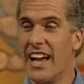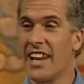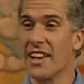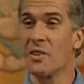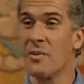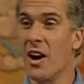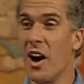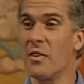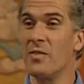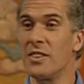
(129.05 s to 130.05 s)
and I got about
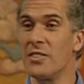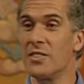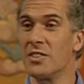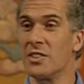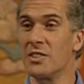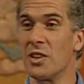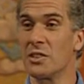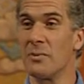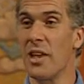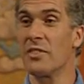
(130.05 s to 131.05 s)
halfway through John's
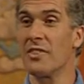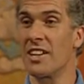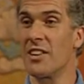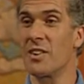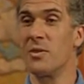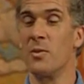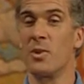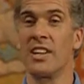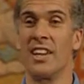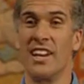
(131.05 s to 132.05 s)
Gospel about 3 o'clock in the
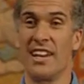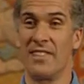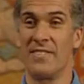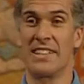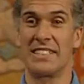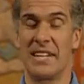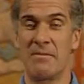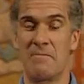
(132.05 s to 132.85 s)
morning, and I fell asleep.